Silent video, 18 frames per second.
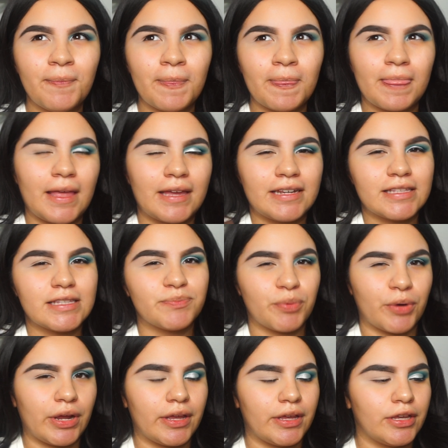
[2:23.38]
that it's
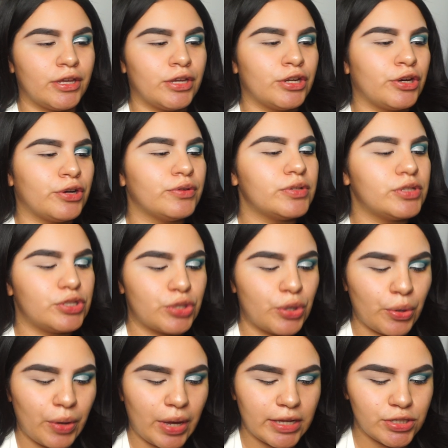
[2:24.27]
bright, you know.
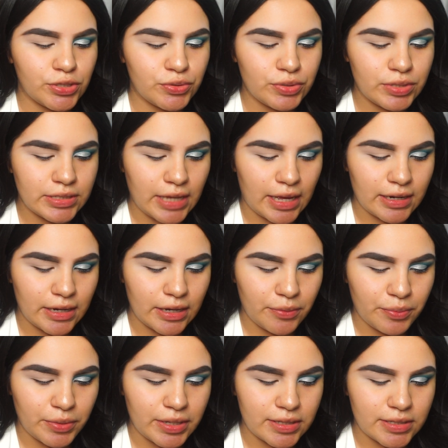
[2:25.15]
So I do set
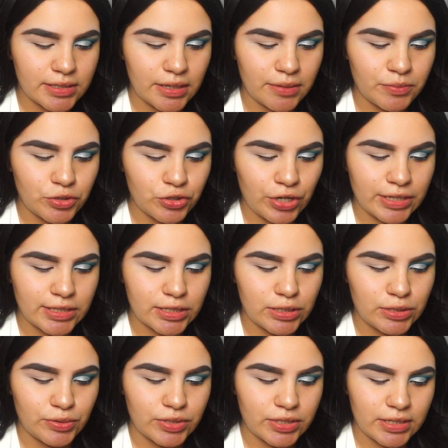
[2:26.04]
it with some
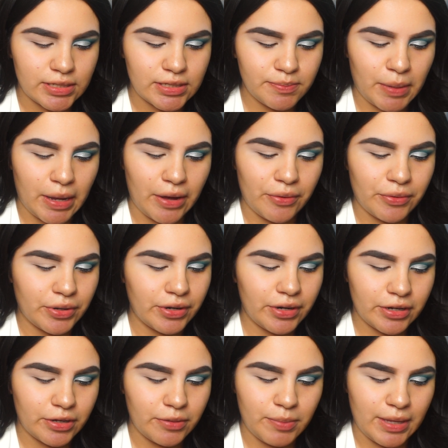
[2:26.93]
translucent powder.
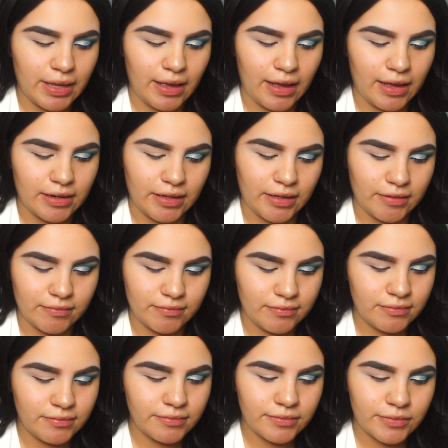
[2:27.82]
It could be any
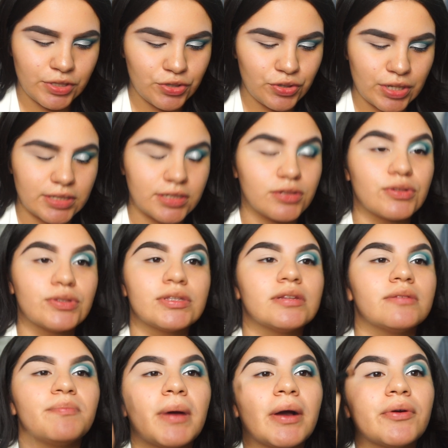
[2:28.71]

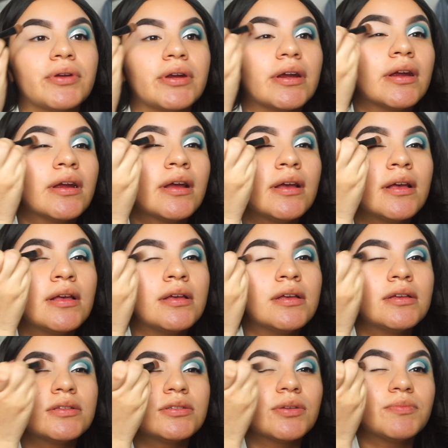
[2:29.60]
translucent powder.
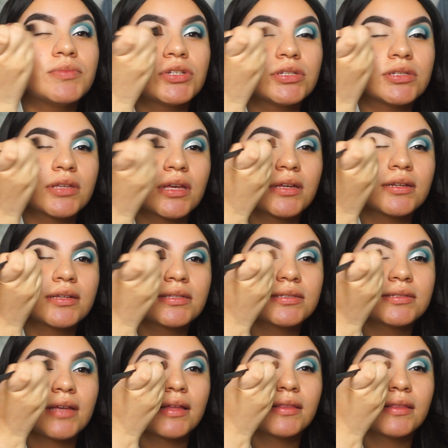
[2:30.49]
So I'm just gonna set